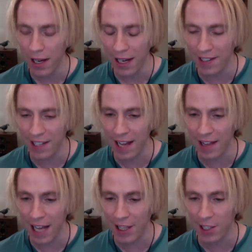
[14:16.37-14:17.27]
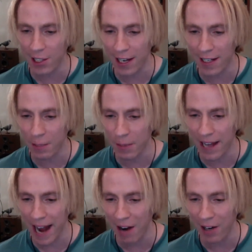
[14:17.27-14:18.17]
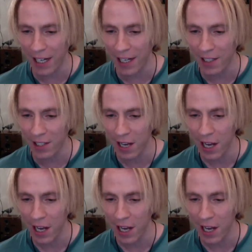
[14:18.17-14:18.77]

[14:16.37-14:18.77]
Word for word: Is that not the slightest bit arrogant